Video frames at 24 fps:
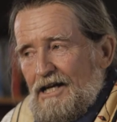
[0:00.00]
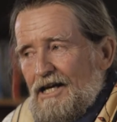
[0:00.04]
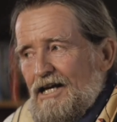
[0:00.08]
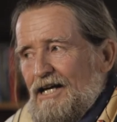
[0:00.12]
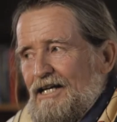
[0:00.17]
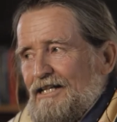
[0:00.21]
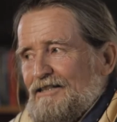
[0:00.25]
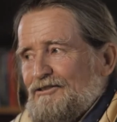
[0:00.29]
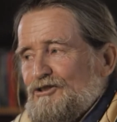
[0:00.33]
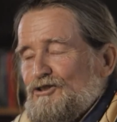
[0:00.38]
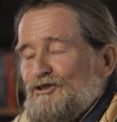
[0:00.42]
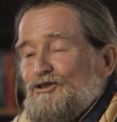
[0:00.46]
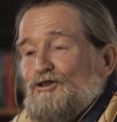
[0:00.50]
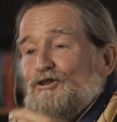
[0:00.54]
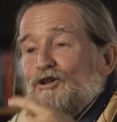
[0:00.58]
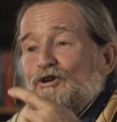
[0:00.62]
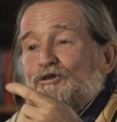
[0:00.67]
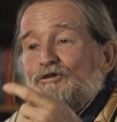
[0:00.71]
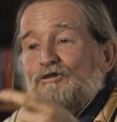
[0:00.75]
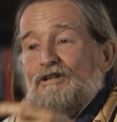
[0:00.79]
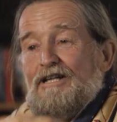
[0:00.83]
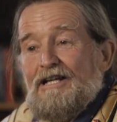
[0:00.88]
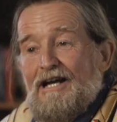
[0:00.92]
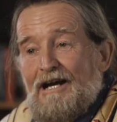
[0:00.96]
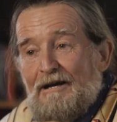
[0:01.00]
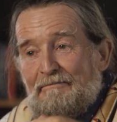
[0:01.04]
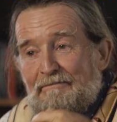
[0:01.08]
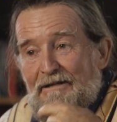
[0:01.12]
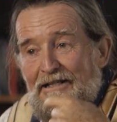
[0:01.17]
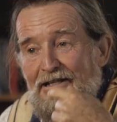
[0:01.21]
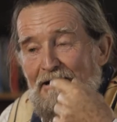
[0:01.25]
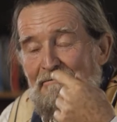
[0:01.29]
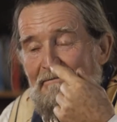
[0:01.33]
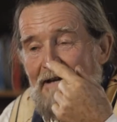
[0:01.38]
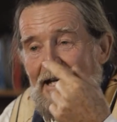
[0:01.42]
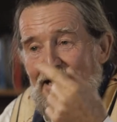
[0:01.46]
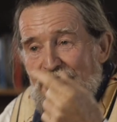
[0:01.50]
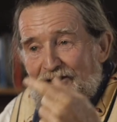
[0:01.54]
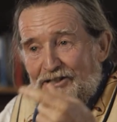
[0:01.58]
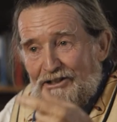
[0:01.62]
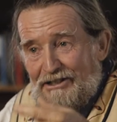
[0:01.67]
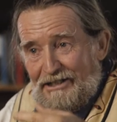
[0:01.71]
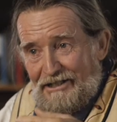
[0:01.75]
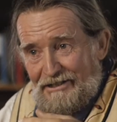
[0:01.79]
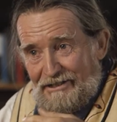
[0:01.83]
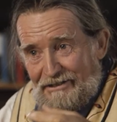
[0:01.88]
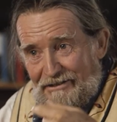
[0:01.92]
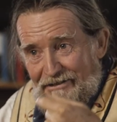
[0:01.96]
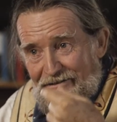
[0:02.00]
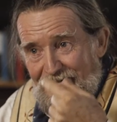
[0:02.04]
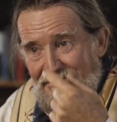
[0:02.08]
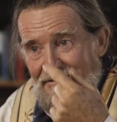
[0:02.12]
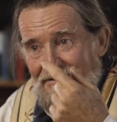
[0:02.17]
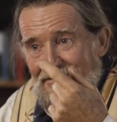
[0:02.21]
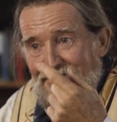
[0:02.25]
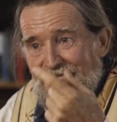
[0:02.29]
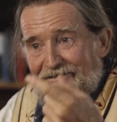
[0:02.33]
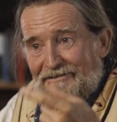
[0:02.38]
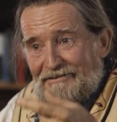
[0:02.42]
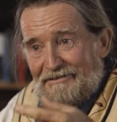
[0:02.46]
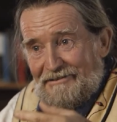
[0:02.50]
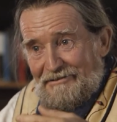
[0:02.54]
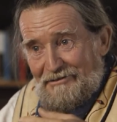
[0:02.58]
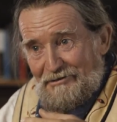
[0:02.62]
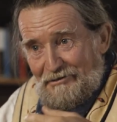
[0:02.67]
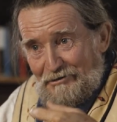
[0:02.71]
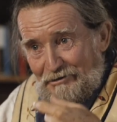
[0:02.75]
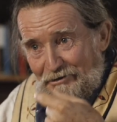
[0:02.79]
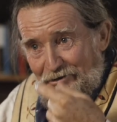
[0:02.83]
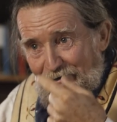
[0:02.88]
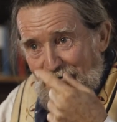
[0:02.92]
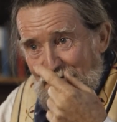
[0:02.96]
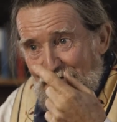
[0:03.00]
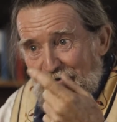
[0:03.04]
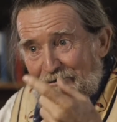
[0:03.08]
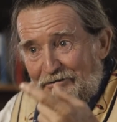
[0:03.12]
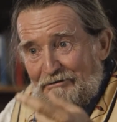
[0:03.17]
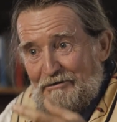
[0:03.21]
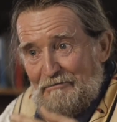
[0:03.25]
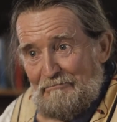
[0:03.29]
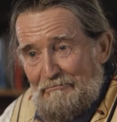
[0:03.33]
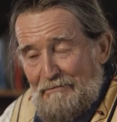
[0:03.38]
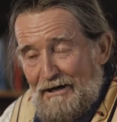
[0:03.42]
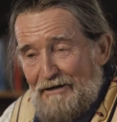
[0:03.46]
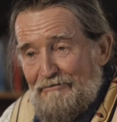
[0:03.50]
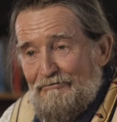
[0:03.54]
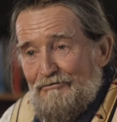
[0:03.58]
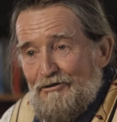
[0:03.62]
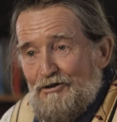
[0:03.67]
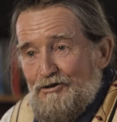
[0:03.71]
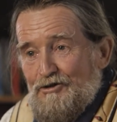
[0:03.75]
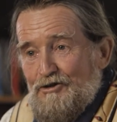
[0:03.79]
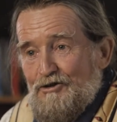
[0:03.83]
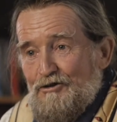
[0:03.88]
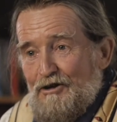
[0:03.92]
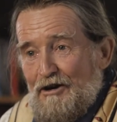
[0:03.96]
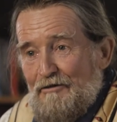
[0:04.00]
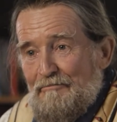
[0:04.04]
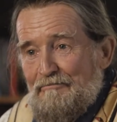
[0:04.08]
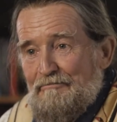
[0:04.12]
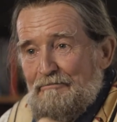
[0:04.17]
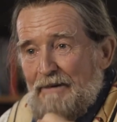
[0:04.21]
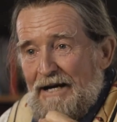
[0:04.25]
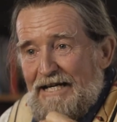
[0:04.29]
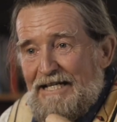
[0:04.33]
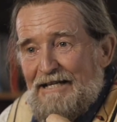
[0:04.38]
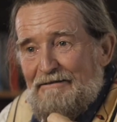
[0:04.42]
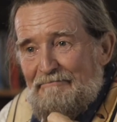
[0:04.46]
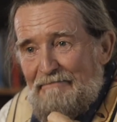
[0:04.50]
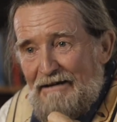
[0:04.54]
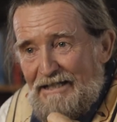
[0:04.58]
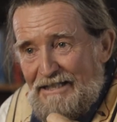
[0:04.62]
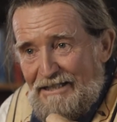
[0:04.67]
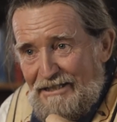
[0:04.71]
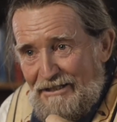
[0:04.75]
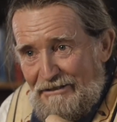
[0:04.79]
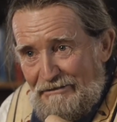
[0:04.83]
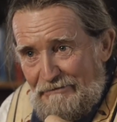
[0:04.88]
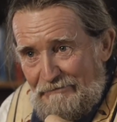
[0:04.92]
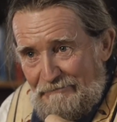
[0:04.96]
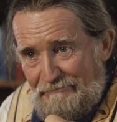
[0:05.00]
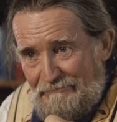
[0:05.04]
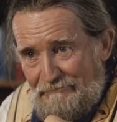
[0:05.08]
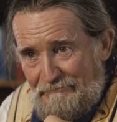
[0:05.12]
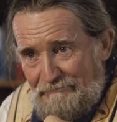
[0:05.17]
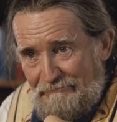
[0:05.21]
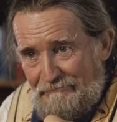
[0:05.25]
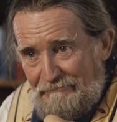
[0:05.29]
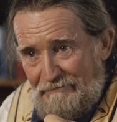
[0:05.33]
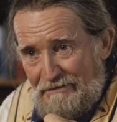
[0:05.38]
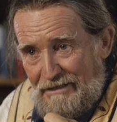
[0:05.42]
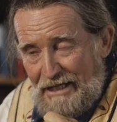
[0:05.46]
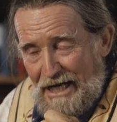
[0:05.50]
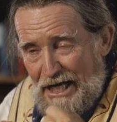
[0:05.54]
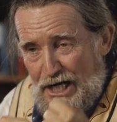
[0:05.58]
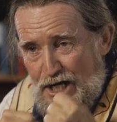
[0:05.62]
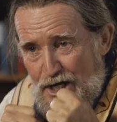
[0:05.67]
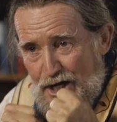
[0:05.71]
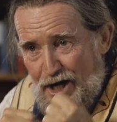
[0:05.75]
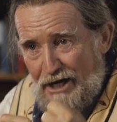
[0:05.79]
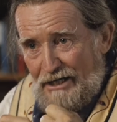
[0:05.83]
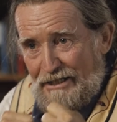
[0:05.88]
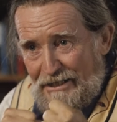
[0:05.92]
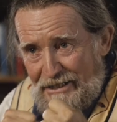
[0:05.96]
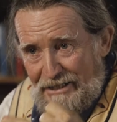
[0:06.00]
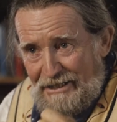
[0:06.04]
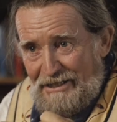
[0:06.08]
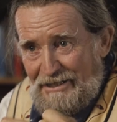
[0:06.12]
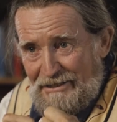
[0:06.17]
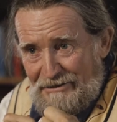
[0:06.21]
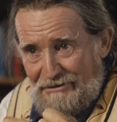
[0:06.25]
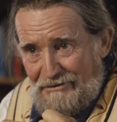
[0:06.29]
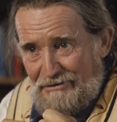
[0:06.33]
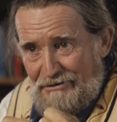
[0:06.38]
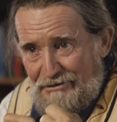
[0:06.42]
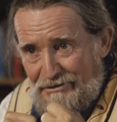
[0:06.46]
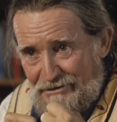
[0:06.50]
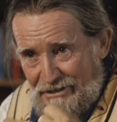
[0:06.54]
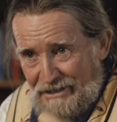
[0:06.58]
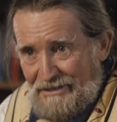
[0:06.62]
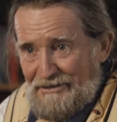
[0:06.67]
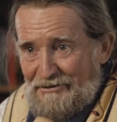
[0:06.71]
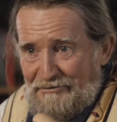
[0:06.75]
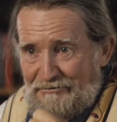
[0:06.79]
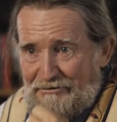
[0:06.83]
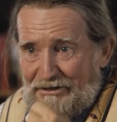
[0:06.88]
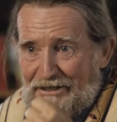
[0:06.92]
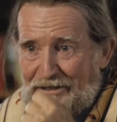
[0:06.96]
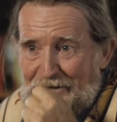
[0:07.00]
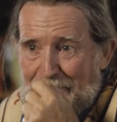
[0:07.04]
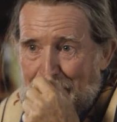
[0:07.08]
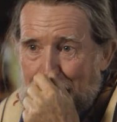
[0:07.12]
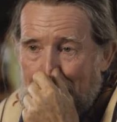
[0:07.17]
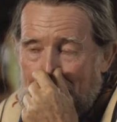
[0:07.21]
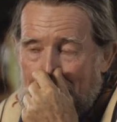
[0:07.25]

And slowly I become educated, you know, by virtue of biting my tongue and not getting satisfied.